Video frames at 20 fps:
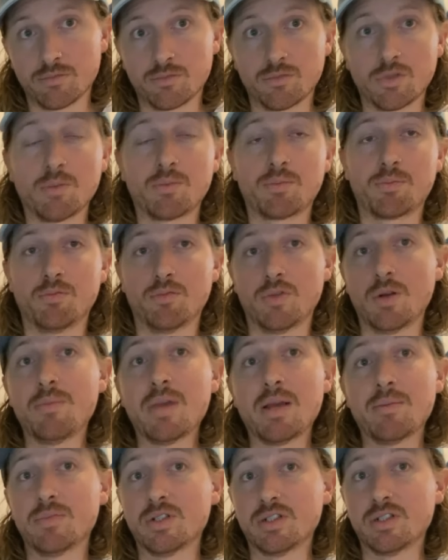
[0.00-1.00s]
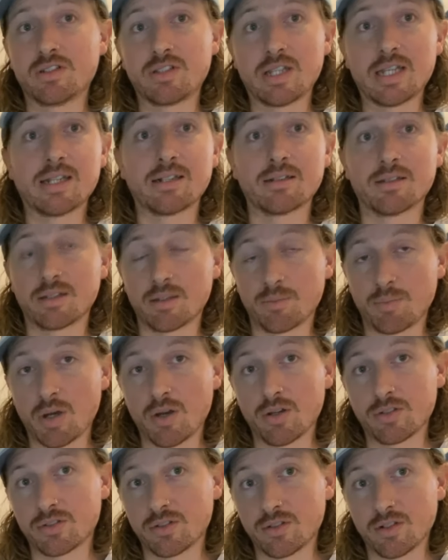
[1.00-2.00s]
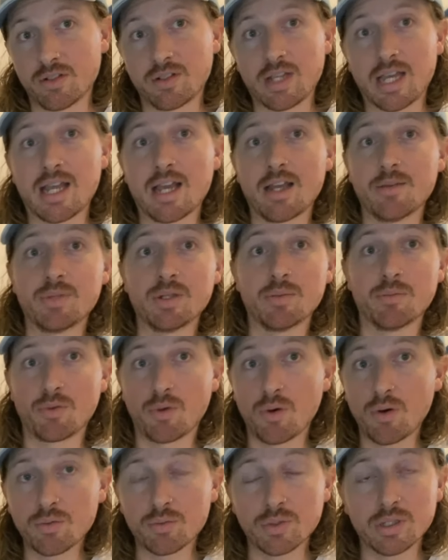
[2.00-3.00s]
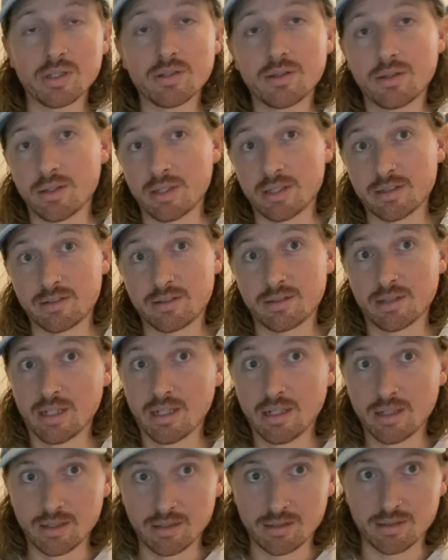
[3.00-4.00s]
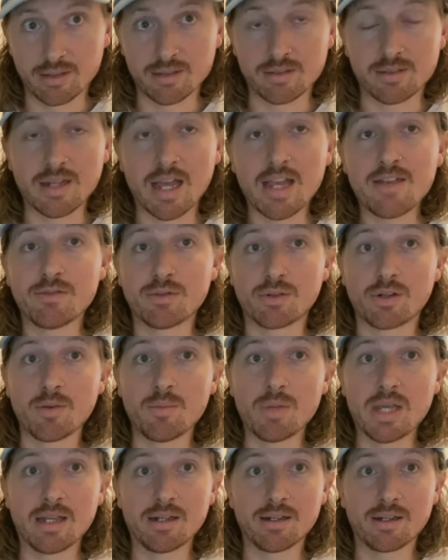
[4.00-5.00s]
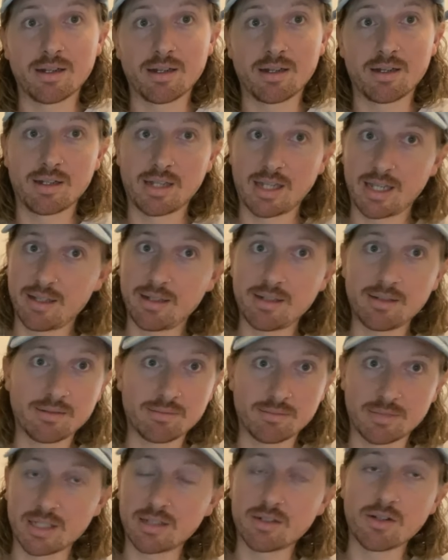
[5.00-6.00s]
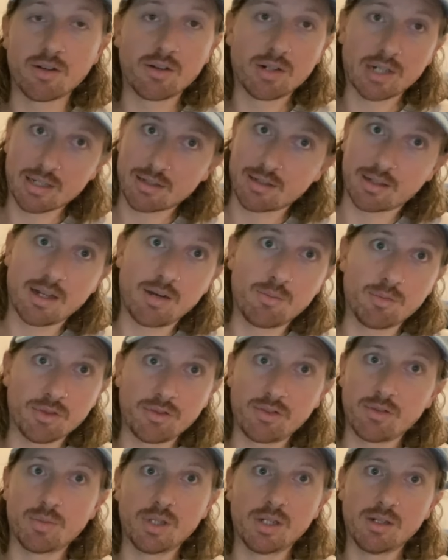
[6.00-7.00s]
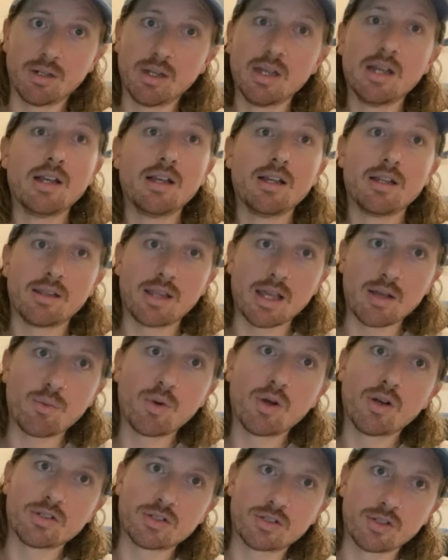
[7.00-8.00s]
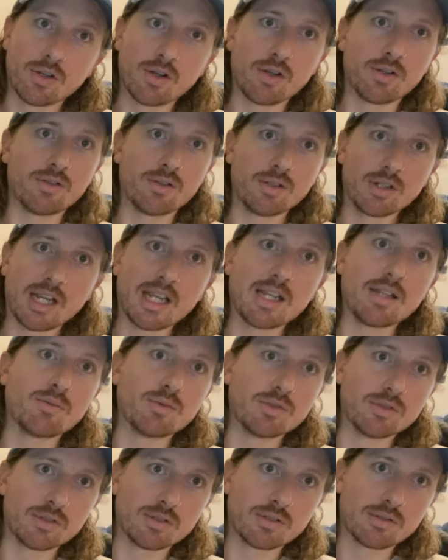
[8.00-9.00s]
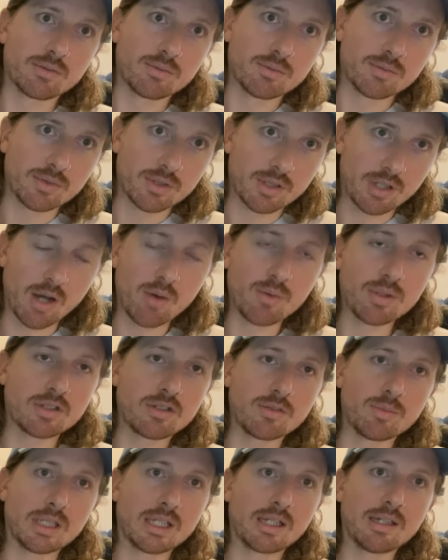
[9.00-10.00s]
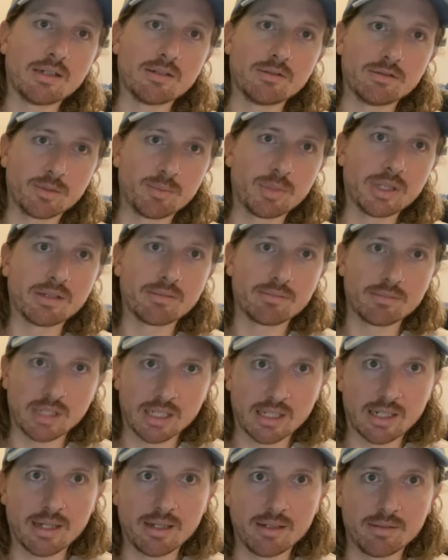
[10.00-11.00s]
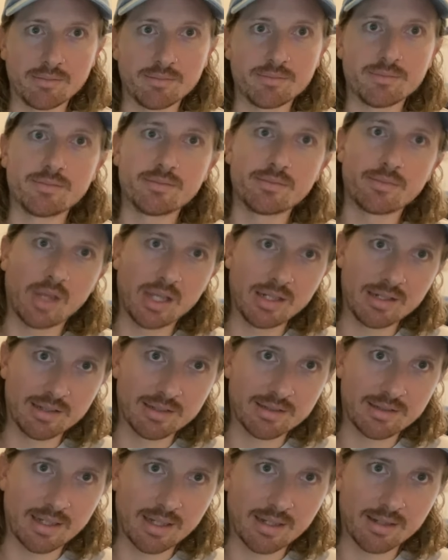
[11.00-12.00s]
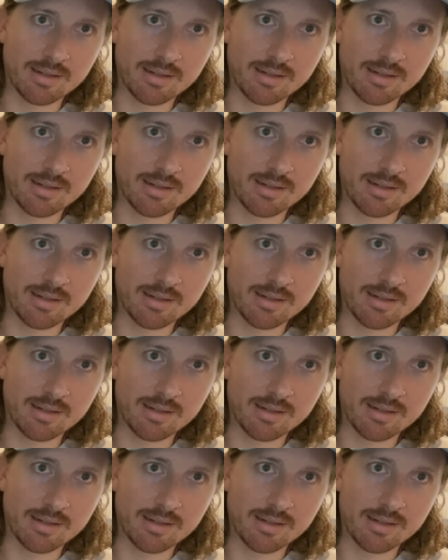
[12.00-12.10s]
remembered seeing that the person that they had been brought with, this naval commander, he did not get to come with them, and they were certain that he was going to be killed, but again, they didn't see